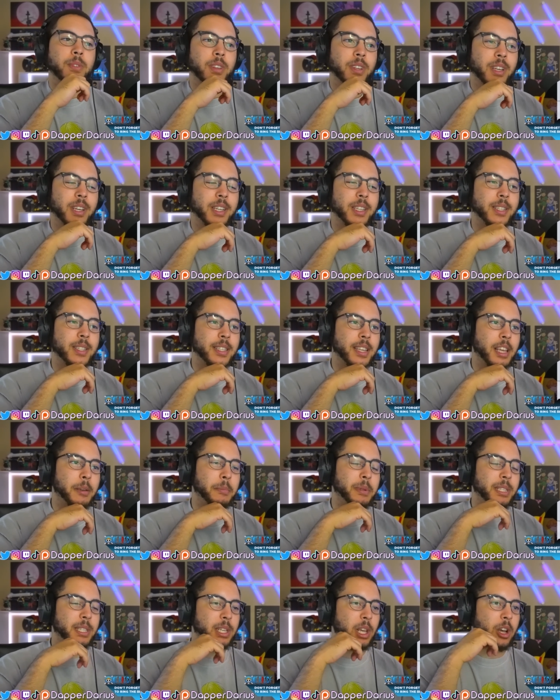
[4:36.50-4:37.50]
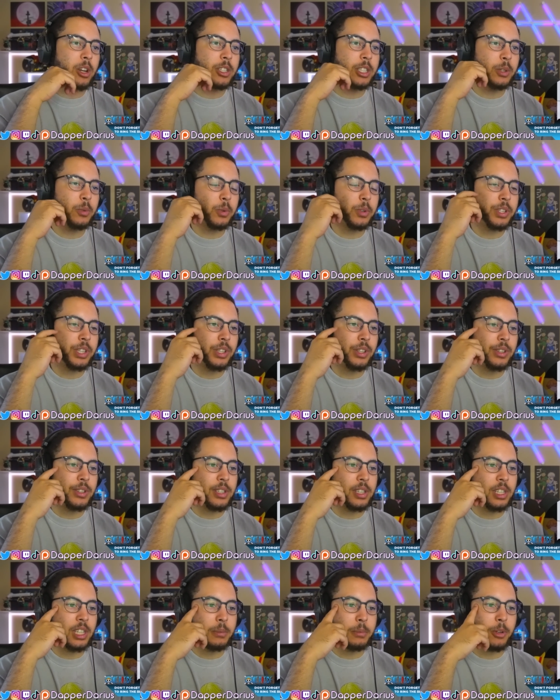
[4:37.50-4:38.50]
Because him and Sanji were still
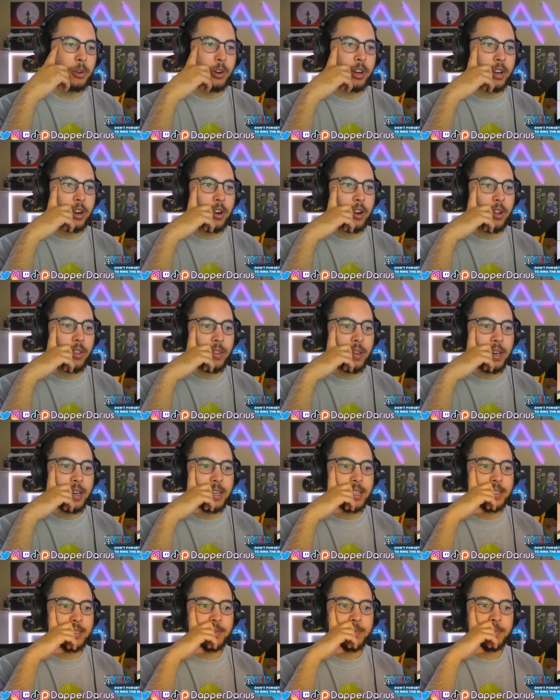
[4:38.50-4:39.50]
asleep during all that.